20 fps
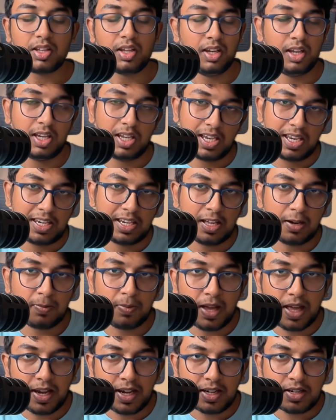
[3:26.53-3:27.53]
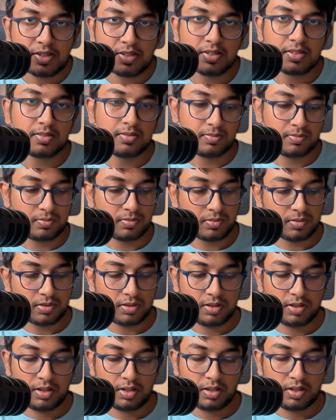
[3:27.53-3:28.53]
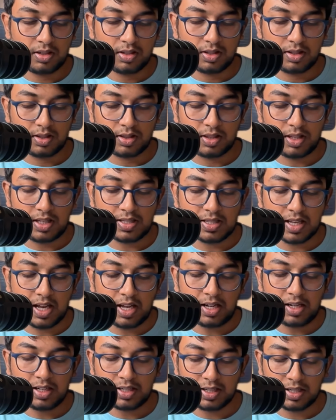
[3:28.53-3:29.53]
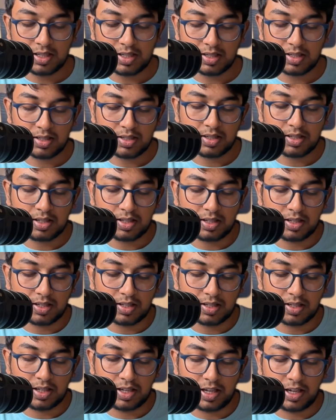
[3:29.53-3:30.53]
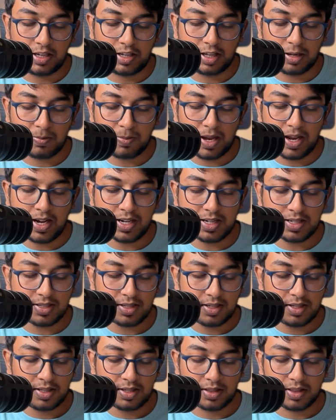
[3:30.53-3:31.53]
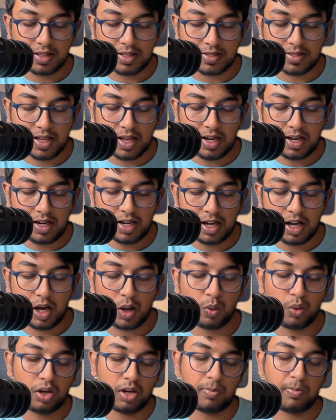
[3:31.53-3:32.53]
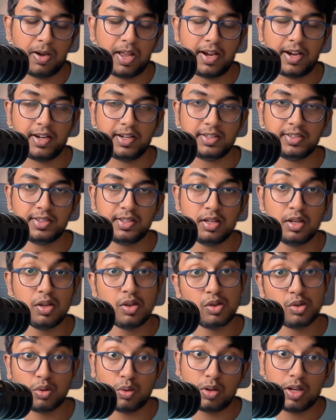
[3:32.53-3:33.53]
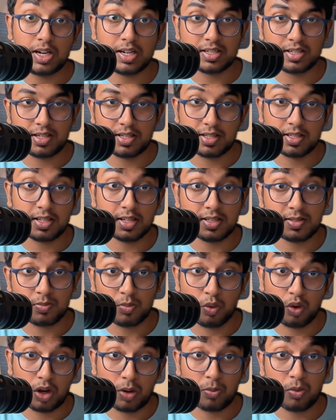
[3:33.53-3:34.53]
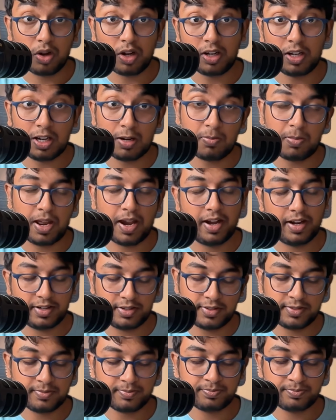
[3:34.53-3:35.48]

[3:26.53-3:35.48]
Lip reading: Inner planets. These are inner planets. These are outer planets. So let's discuss more about inner planets.